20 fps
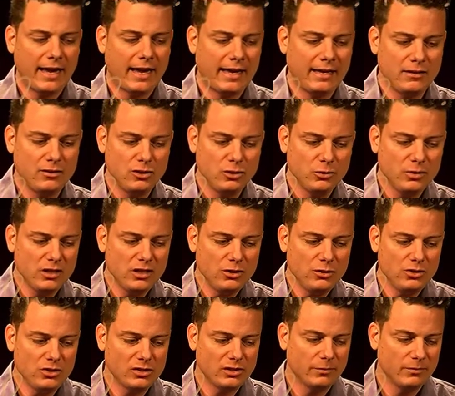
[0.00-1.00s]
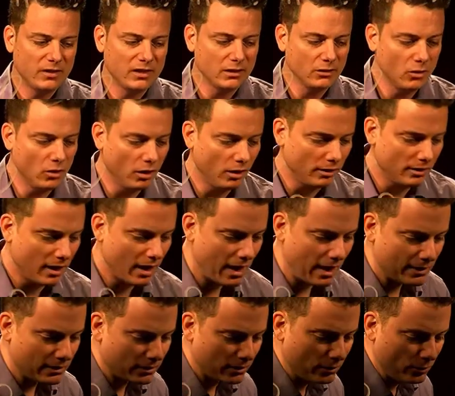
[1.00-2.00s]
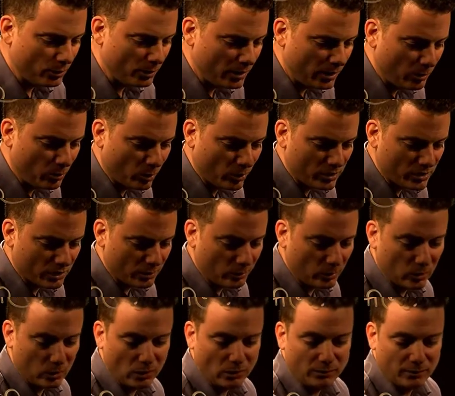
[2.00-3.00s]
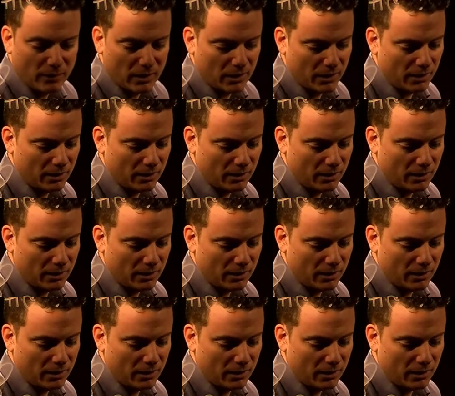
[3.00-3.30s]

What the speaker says: And Dewey used something called continuity principle